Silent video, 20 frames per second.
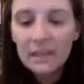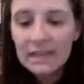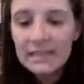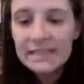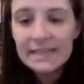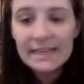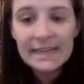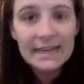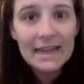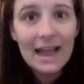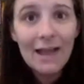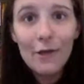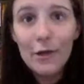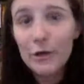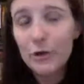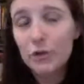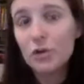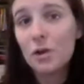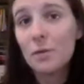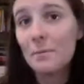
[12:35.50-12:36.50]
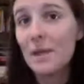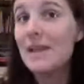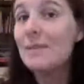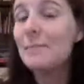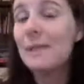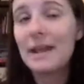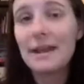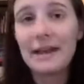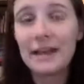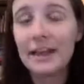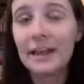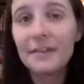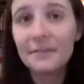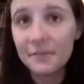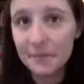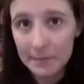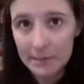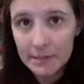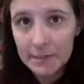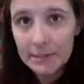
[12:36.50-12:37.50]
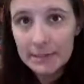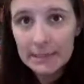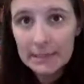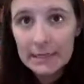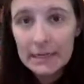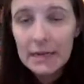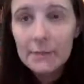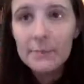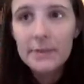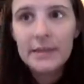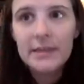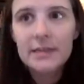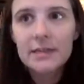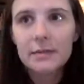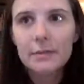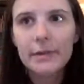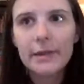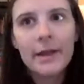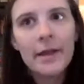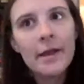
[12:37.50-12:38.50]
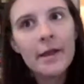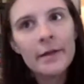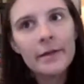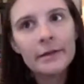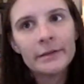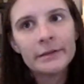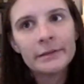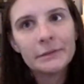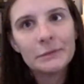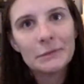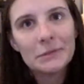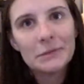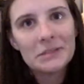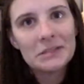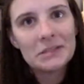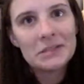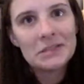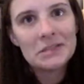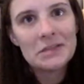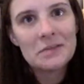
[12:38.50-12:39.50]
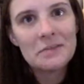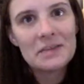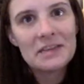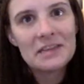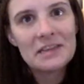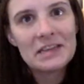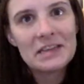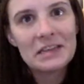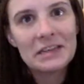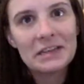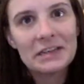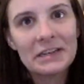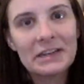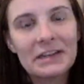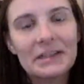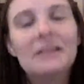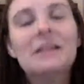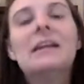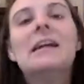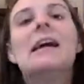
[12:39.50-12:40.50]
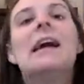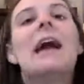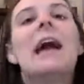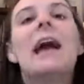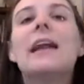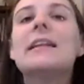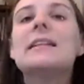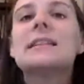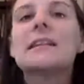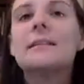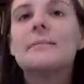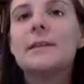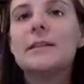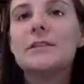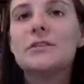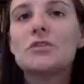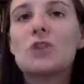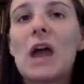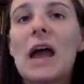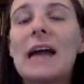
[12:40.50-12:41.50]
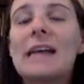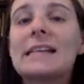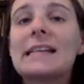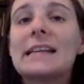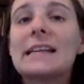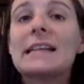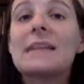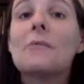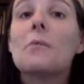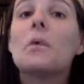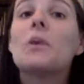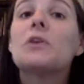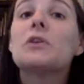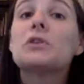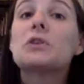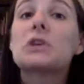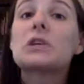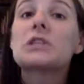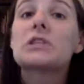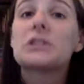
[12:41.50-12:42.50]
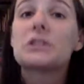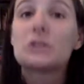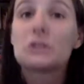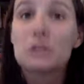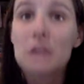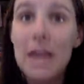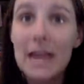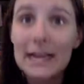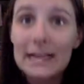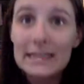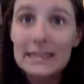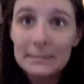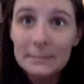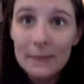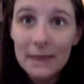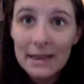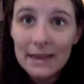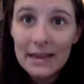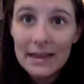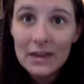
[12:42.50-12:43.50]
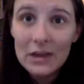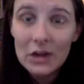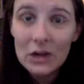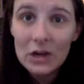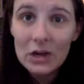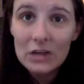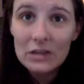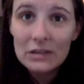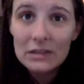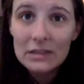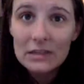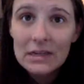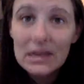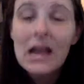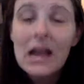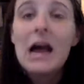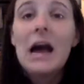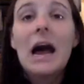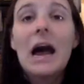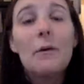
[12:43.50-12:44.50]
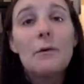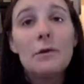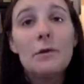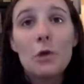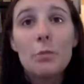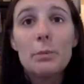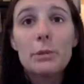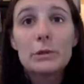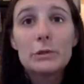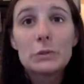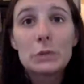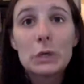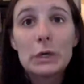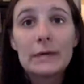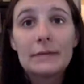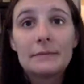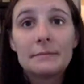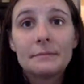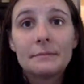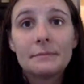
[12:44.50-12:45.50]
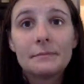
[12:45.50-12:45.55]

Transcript: to get out. And your dog might panic at first, but then he's going to be like, huh, what's this yummy thing in here? And he's going to be distracted. And when your dog's distracted by that Kong, I would open the door.